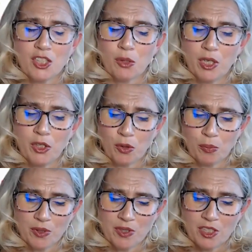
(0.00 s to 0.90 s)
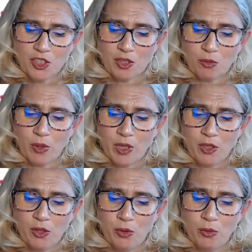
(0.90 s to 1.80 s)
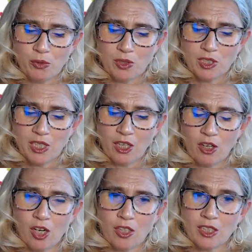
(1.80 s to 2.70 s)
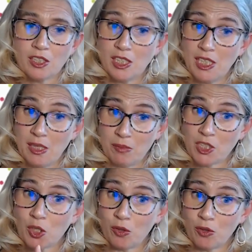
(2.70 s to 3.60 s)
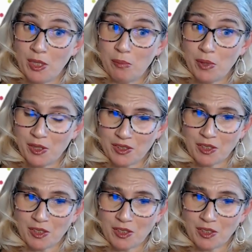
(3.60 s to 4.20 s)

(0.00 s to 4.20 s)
So in your position, when you take on a team that's already built,